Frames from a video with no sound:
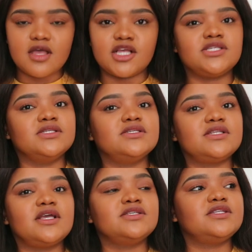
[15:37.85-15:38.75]

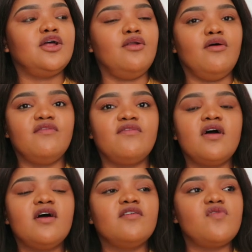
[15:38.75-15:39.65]
instead of
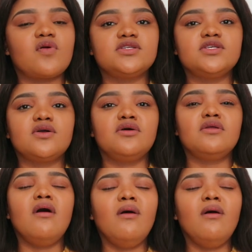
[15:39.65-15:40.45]
focusing on,